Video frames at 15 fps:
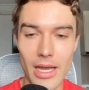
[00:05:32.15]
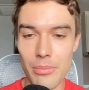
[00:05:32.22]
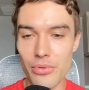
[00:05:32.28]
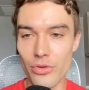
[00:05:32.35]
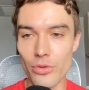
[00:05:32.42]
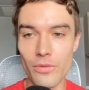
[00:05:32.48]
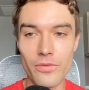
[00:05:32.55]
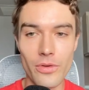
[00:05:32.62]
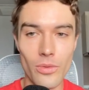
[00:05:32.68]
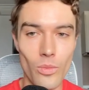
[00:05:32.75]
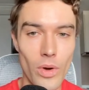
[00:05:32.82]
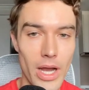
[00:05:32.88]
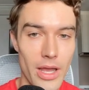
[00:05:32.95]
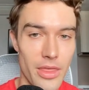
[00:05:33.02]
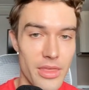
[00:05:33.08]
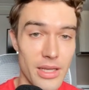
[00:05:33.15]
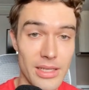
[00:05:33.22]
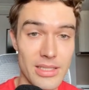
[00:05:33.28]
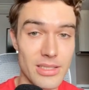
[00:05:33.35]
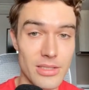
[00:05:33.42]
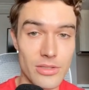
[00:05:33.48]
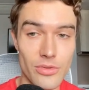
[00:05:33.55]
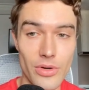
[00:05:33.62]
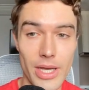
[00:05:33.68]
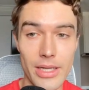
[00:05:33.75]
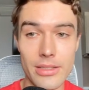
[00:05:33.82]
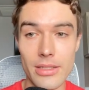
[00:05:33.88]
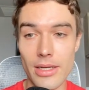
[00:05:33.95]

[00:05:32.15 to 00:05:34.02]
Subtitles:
proof why I think this is great,